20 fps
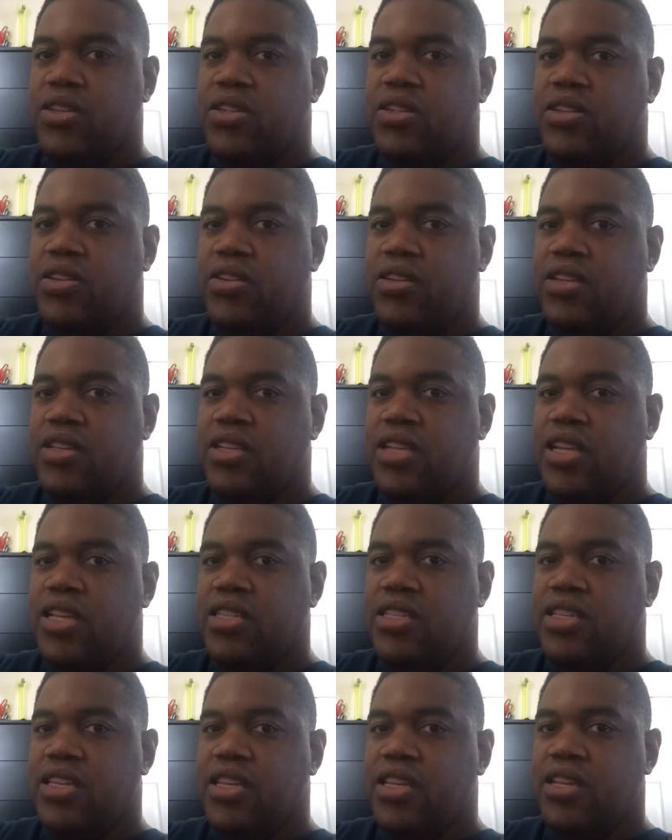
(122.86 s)
on
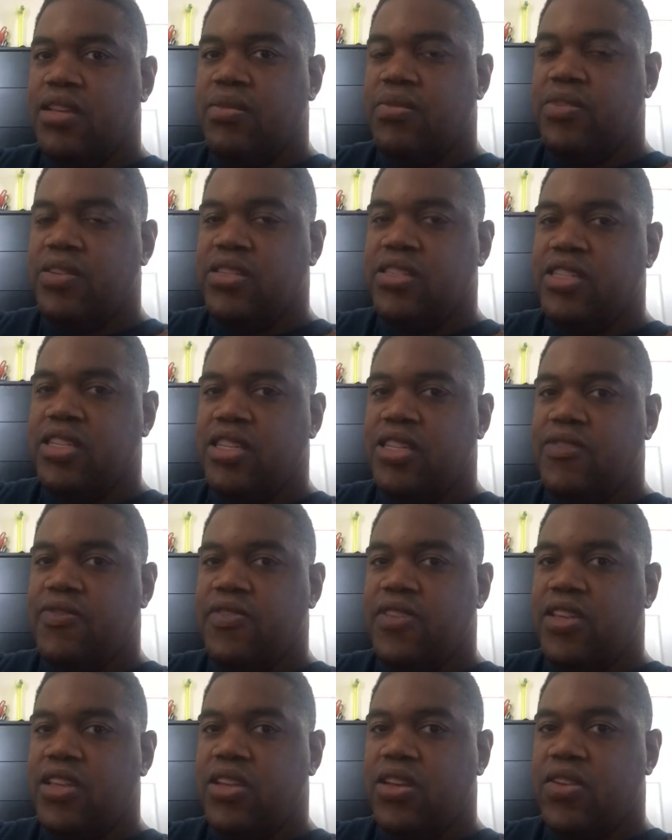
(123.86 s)
notifications and please share this
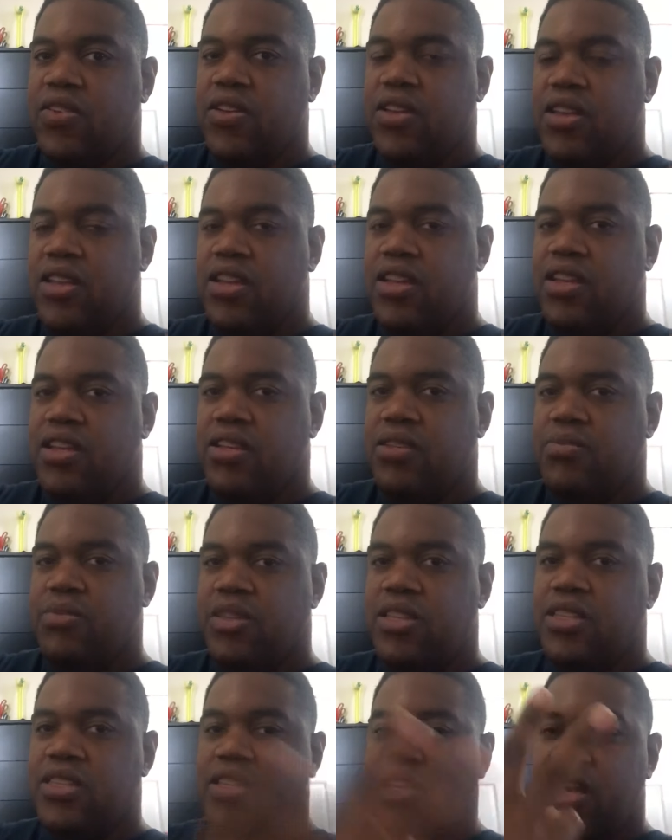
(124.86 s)
video.
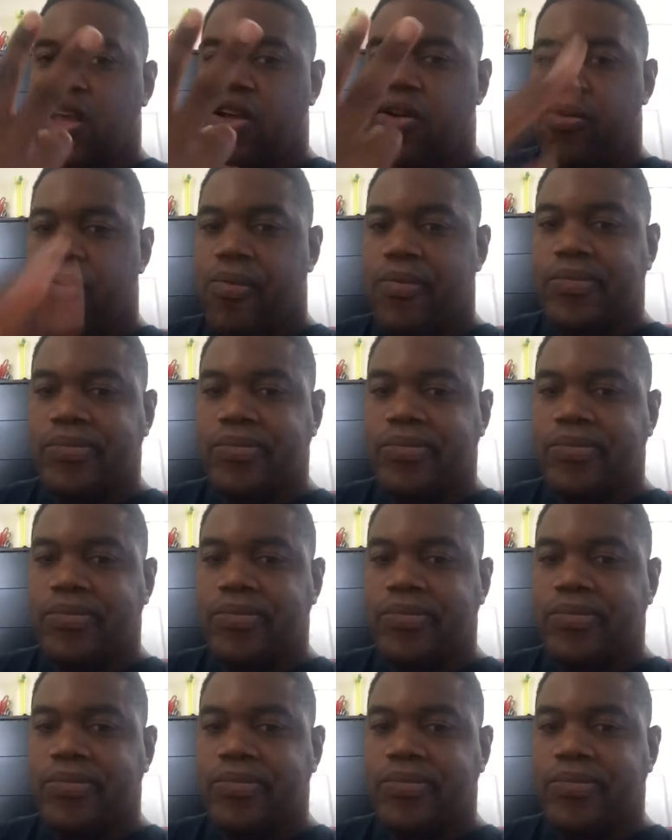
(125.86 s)
Peace out.